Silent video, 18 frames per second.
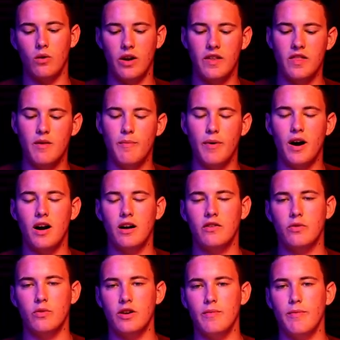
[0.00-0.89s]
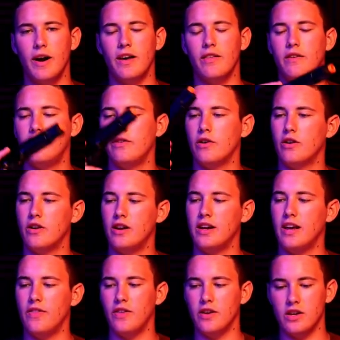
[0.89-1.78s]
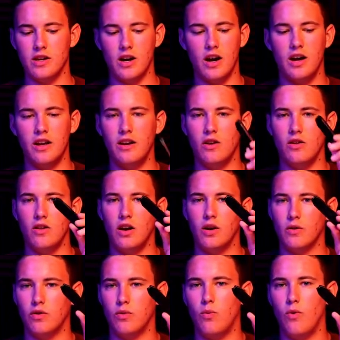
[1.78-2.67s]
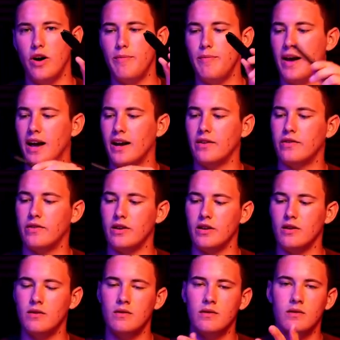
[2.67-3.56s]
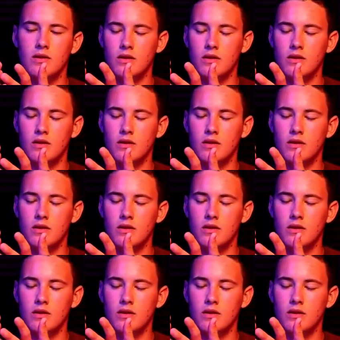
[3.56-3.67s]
In the box, when you buy this, you're gonna get the gun along with one magazine